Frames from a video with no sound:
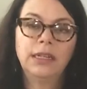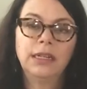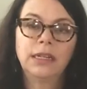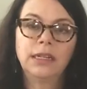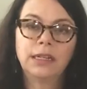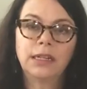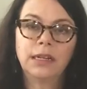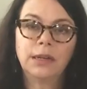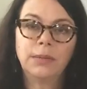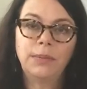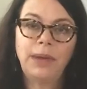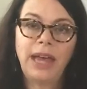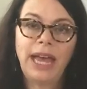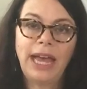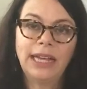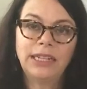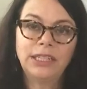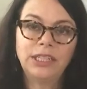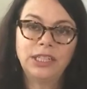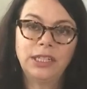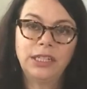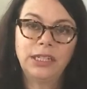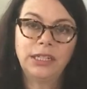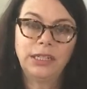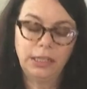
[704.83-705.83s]

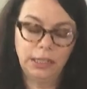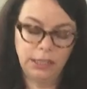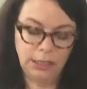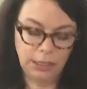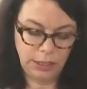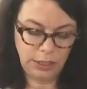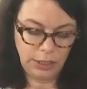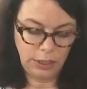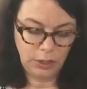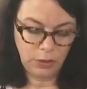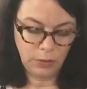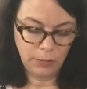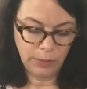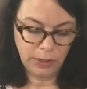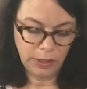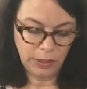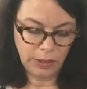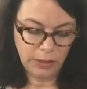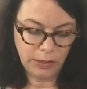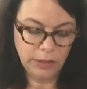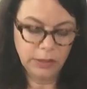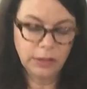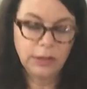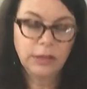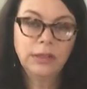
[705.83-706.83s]
compassion,
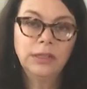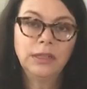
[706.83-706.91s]
humor,